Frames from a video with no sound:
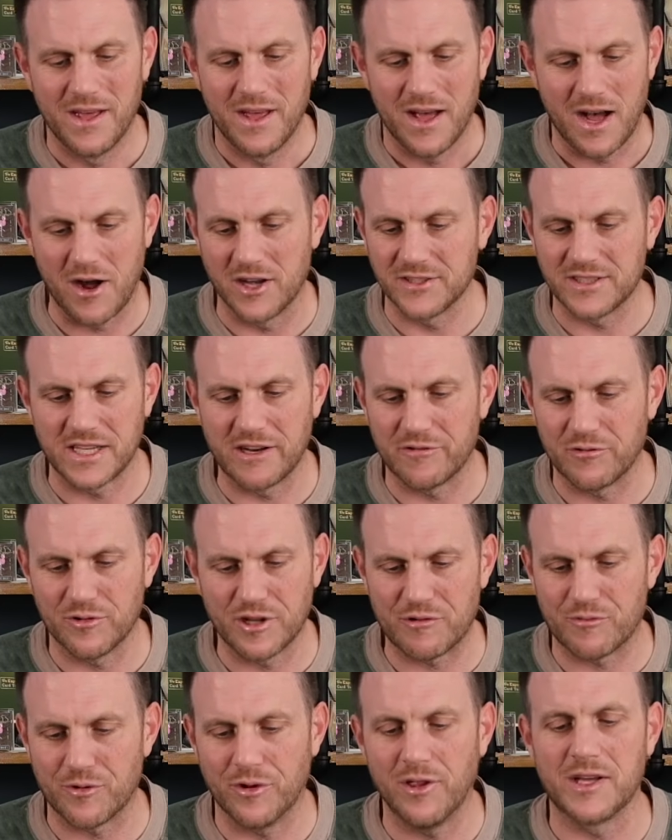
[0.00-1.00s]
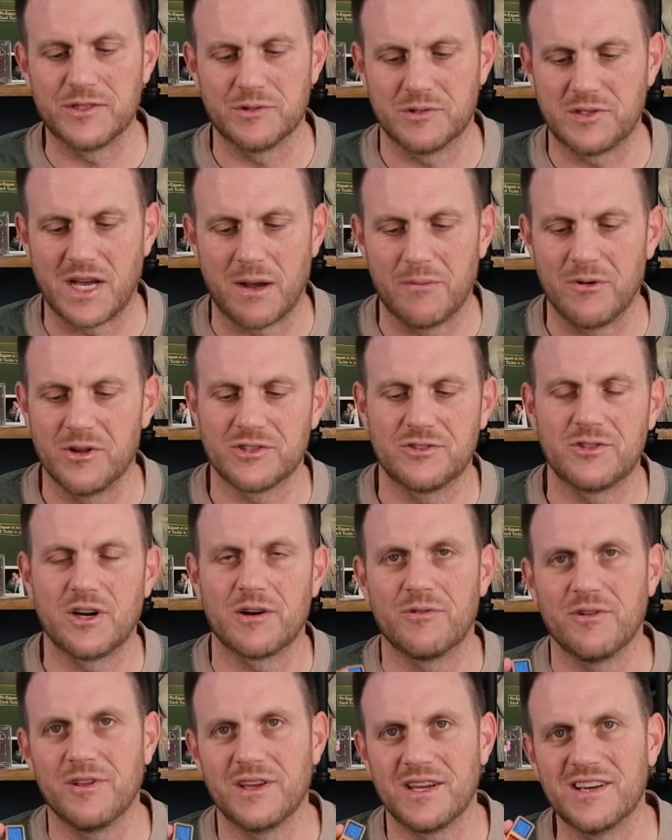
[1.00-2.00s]
Honestly, I didn't really realize it was dominoes until I
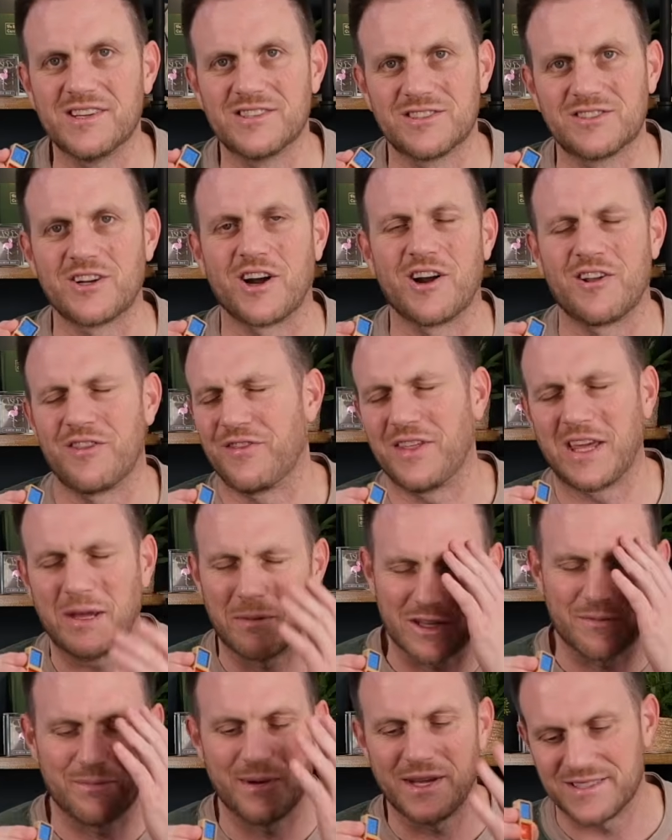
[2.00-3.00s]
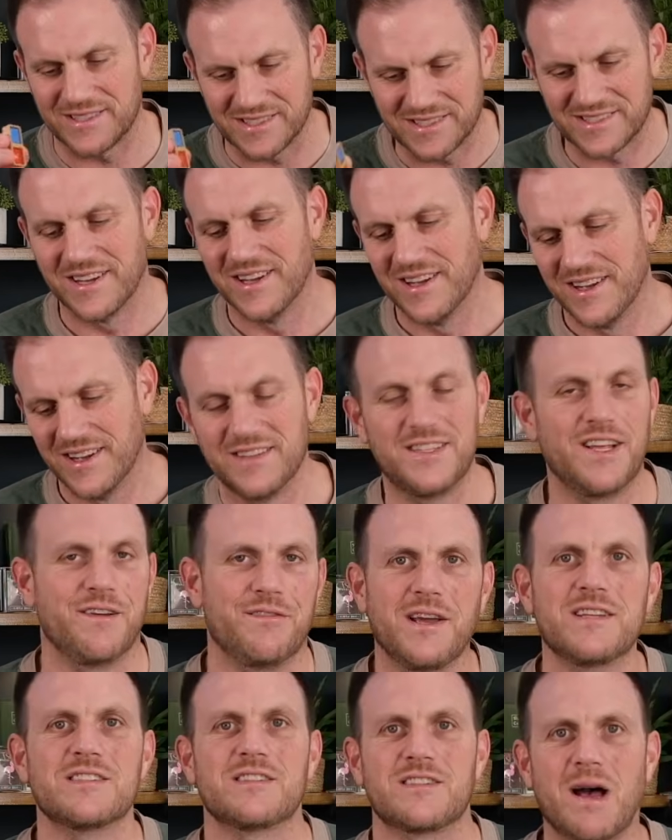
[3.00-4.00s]
really started thinking about the pieces.
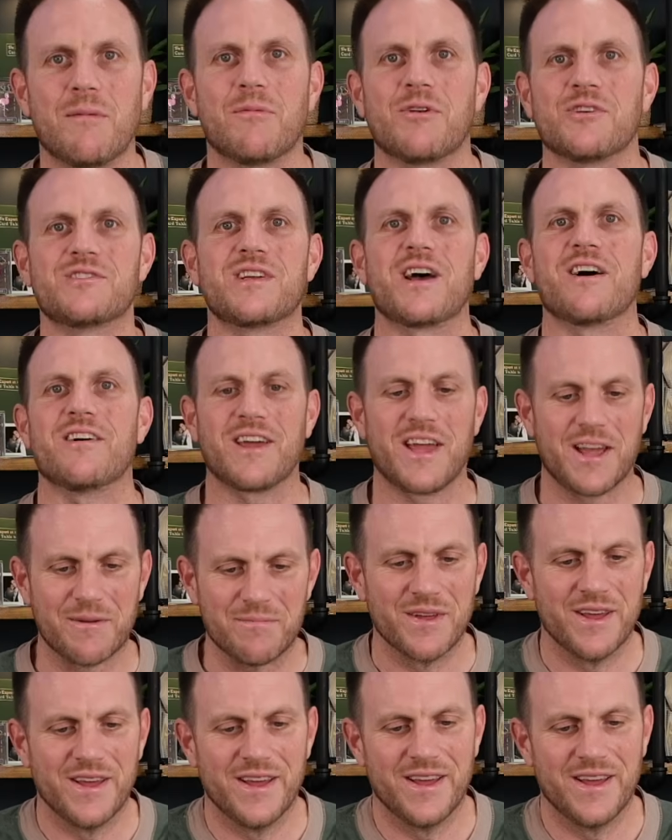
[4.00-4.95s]
Definitely is a domino style game.